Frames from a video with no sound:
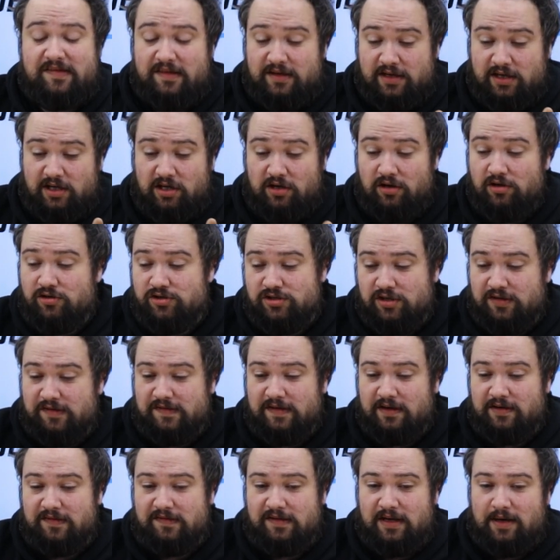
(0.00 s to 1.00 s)
The Kyosho
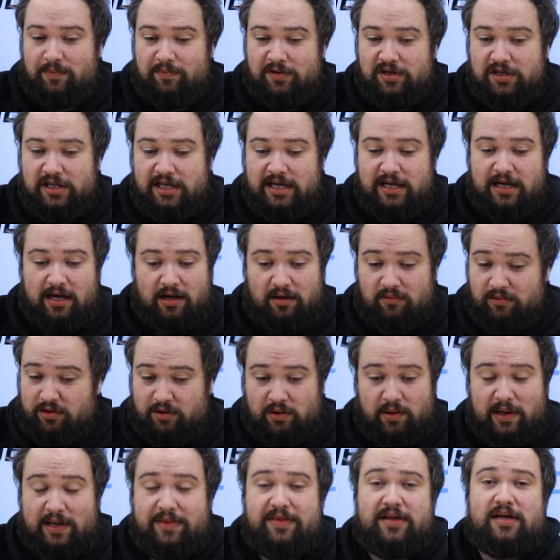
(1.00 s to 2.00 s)
sells separately,
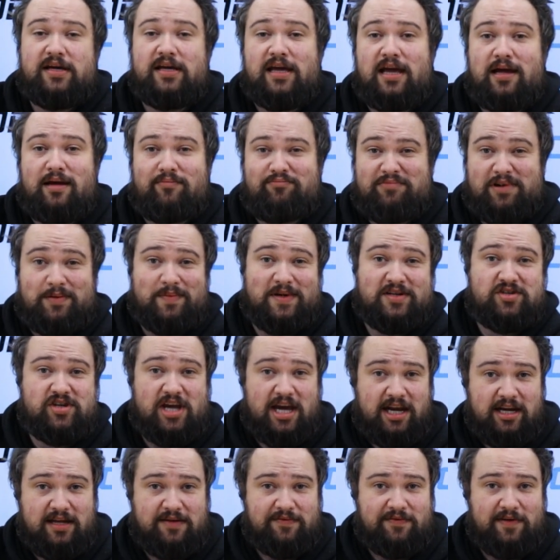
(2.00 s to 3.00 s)
although I think pretty much
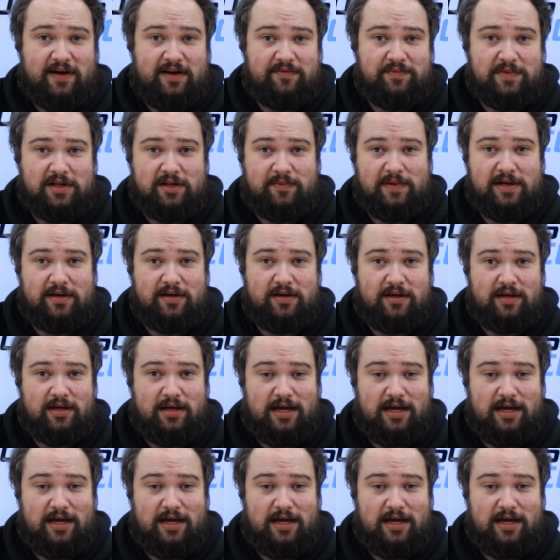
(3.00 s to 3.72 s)
any 5mm